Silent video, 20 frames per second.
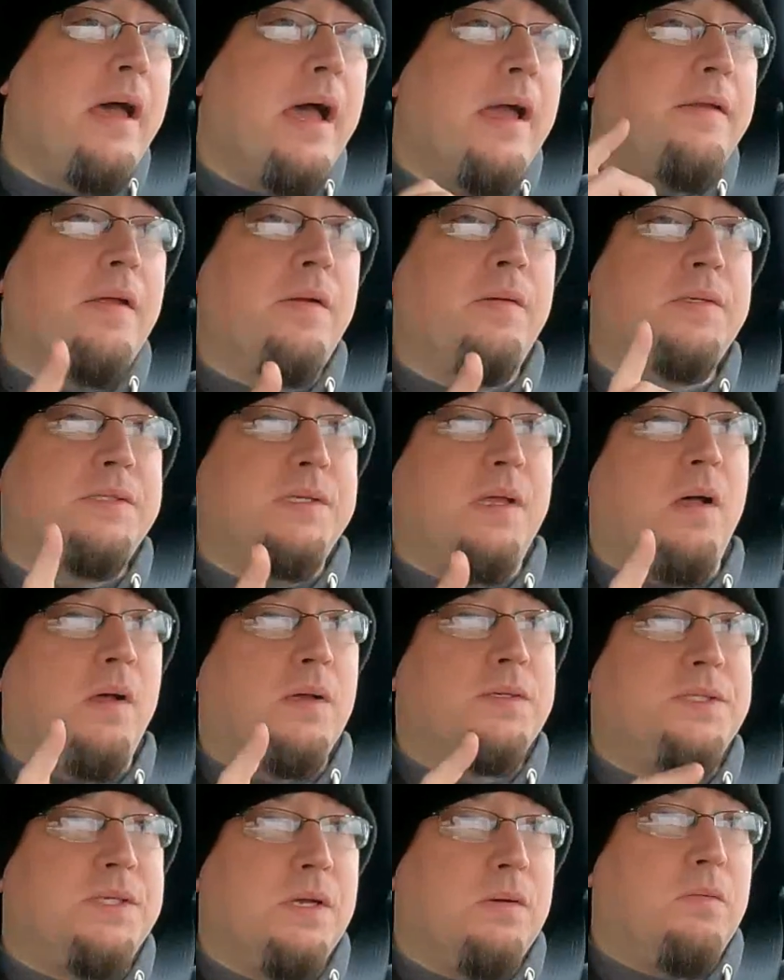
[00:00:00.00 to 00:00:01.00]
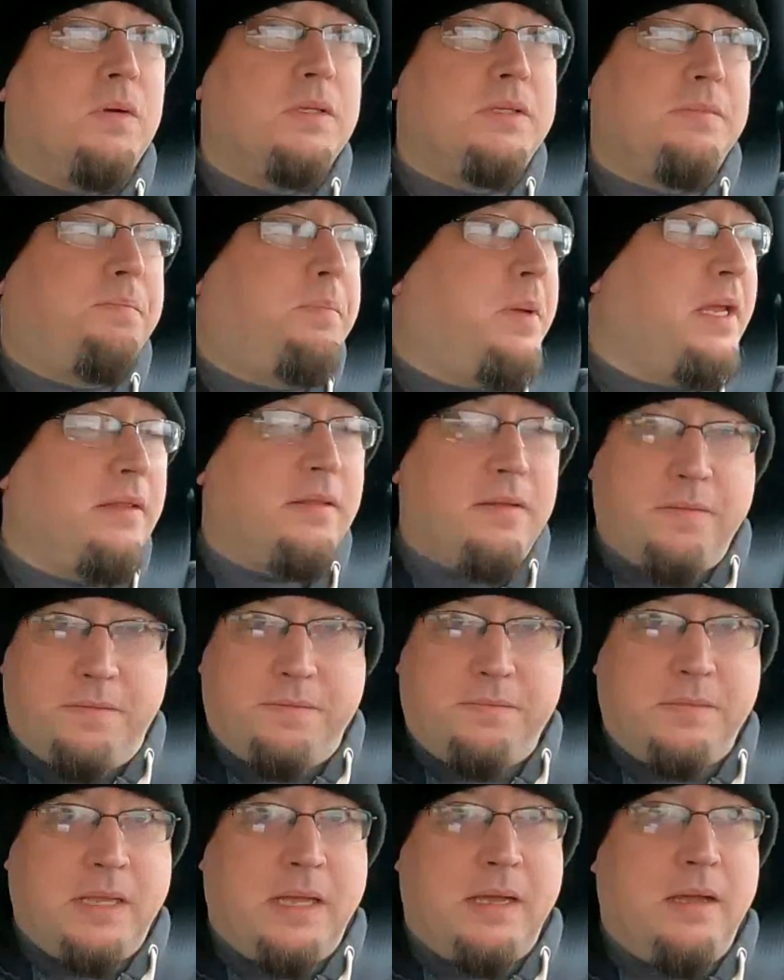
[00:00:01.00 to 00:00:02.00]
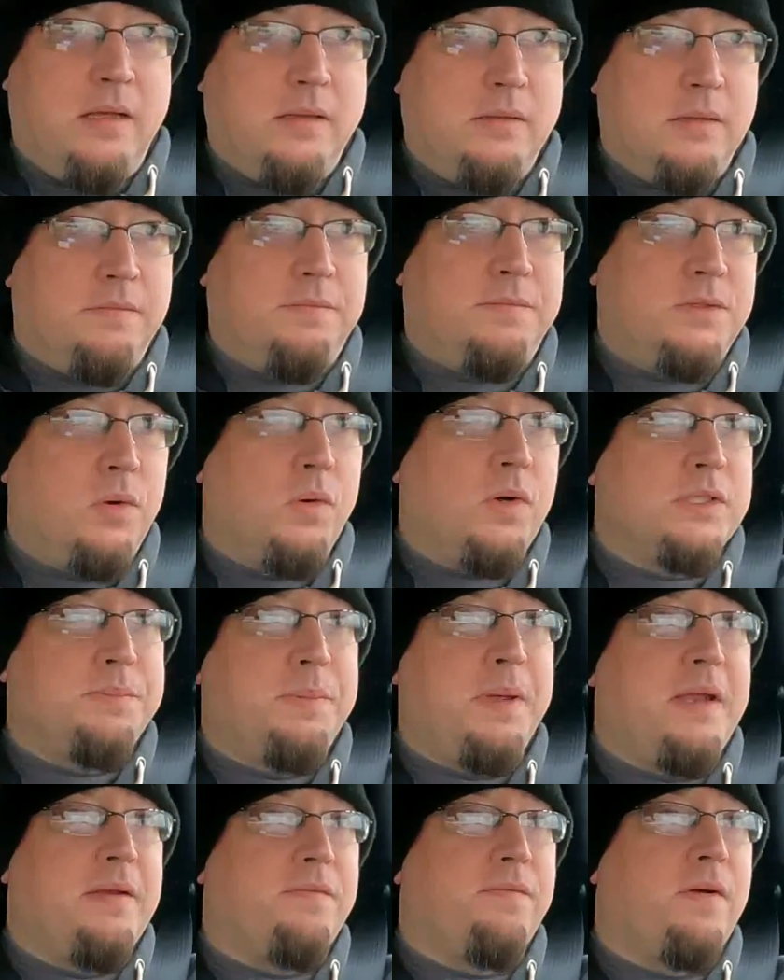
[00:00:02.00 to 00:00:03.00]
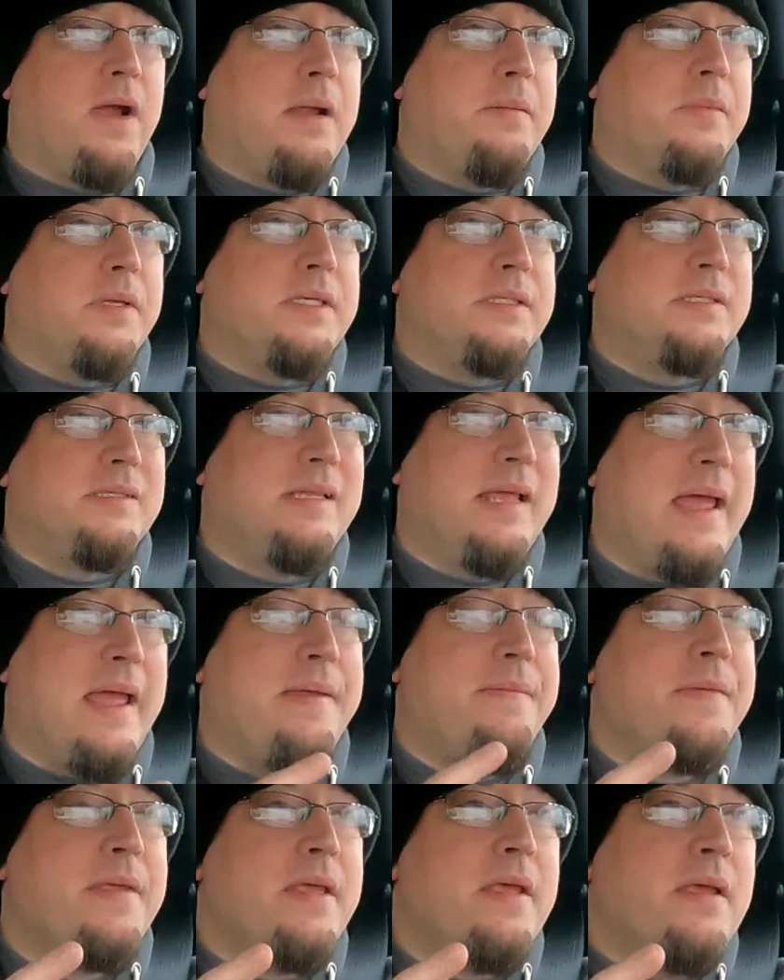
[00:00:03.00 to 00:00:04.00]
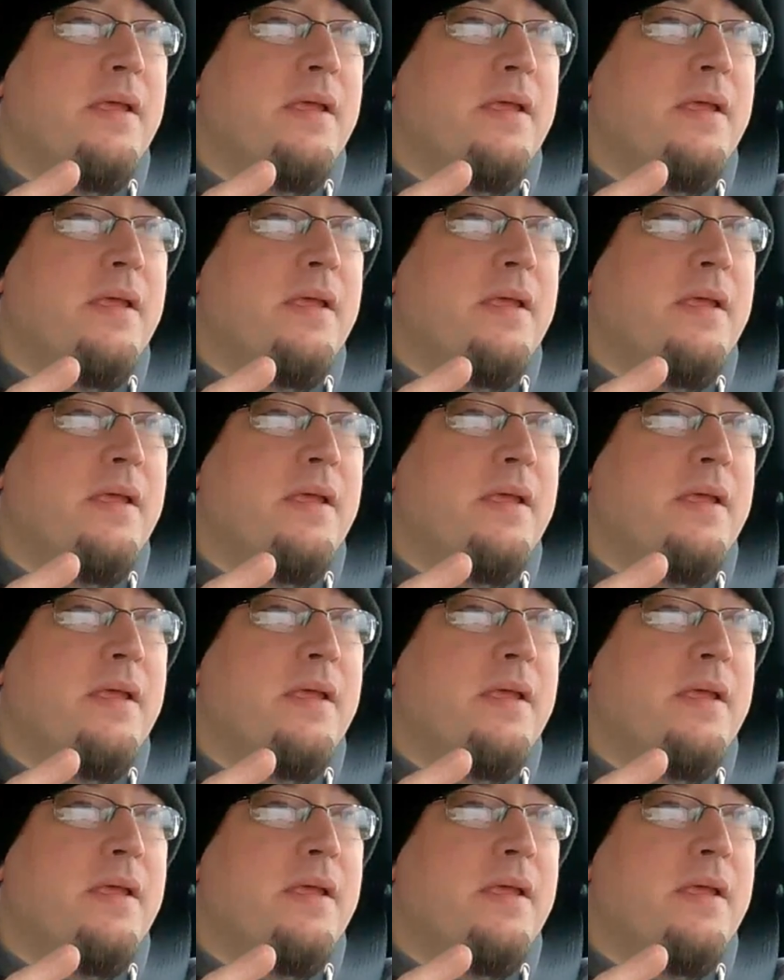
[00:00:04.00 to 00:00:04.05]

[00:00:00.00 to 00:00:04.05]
I noticed also with being the doors being frameless that